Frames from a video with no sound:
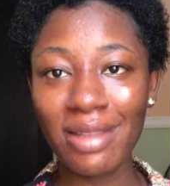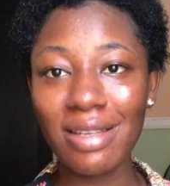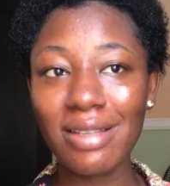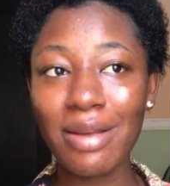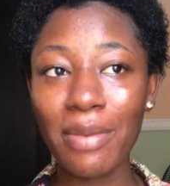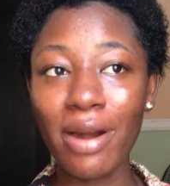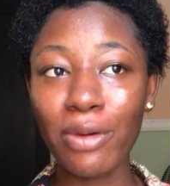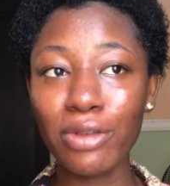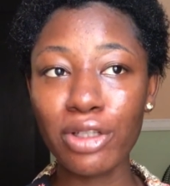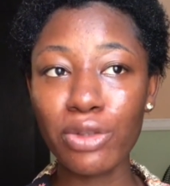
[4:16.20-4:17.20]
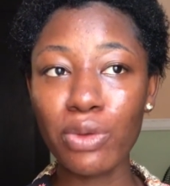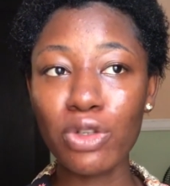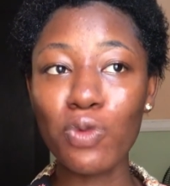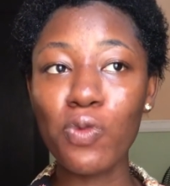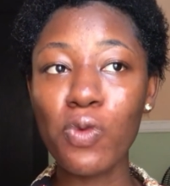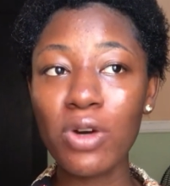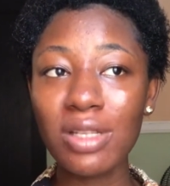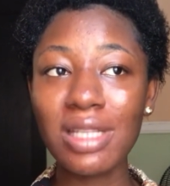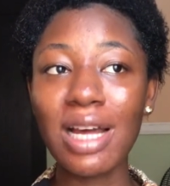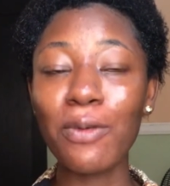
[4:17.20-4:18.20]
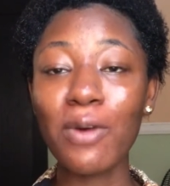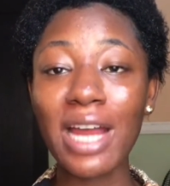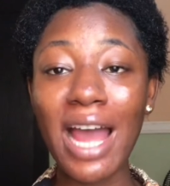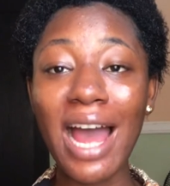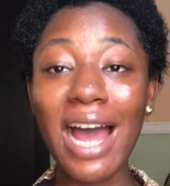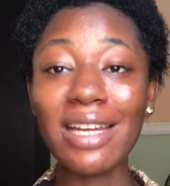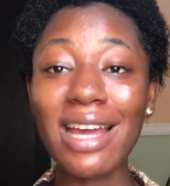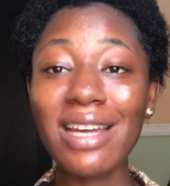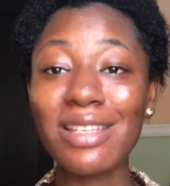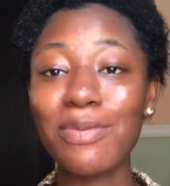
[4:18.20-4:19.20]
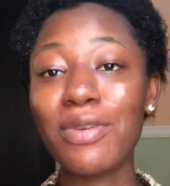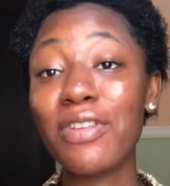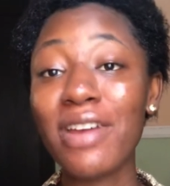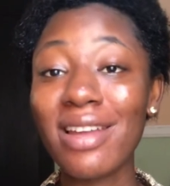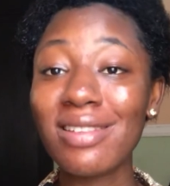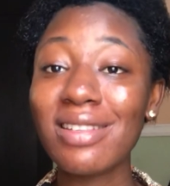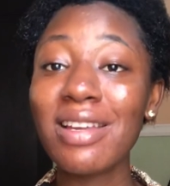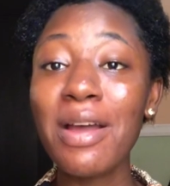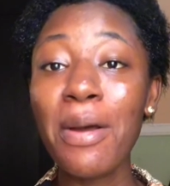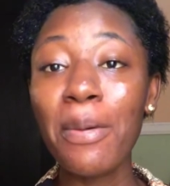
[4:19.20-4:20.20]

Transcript: This time around, it was worse than what I had experienced